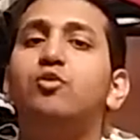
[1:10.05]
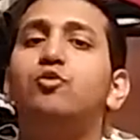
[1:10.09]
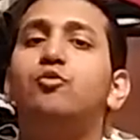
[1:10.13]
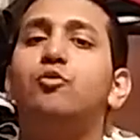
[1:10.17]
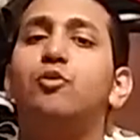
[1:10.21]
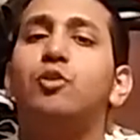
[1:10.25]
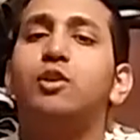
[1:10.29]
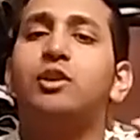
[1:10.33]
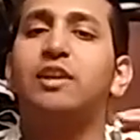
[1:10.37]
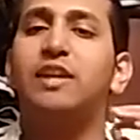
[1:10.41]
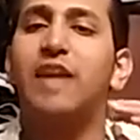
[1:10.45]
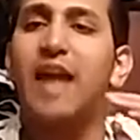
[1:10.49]

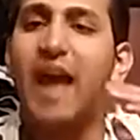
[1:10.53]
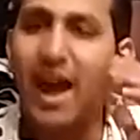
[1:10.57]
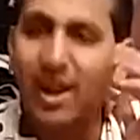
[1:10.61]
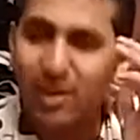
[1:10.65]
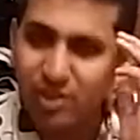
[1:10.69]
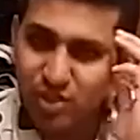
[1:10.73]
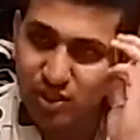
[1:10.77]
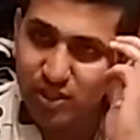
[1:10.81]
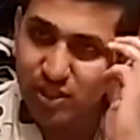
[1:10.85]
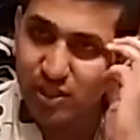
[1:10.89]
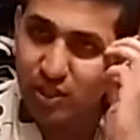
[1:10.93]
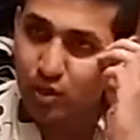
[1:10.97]
who were
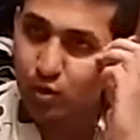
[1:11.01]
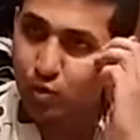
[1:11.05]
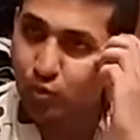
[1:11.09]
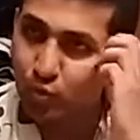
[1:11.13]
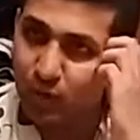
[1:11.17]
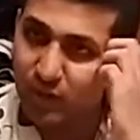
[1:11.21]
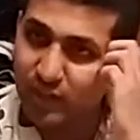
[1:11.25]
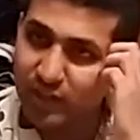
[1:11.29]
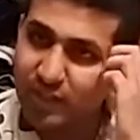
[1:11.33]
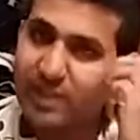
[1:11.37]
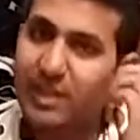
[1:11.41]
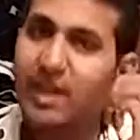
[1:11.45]
actually, who
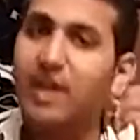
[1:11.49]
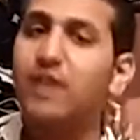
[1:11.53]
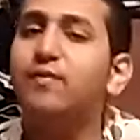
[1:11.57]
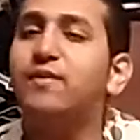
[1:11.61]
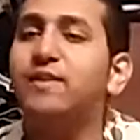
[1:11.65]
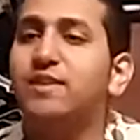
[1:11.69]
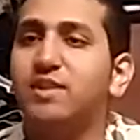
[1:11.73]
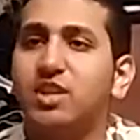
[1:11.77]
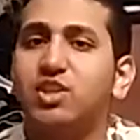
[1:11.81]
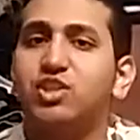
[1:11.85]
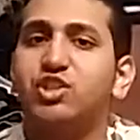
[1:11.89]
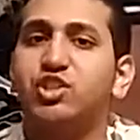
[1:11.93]
were
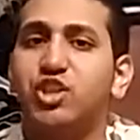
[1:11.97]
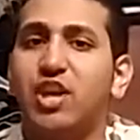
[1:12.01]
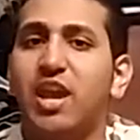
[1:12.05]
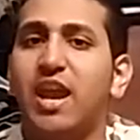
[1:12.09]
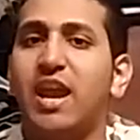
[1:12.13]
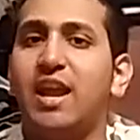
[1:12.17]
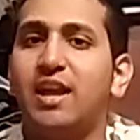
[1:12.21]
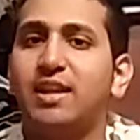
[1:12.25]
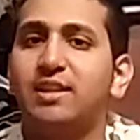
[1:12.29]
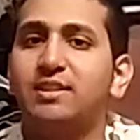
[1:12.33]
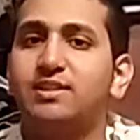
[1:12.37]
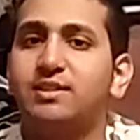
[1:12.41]
given the
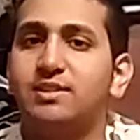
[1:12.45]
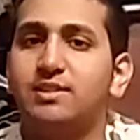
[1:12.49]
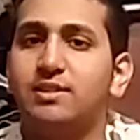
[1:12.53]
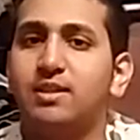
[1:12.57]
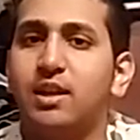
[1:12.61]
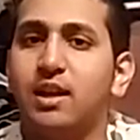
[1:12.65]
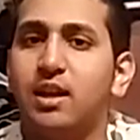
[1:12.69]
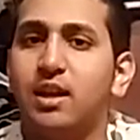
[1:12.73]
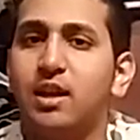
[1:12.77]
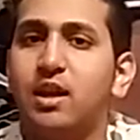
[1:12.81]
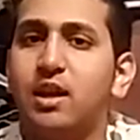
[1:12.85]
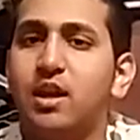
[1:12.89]
chance.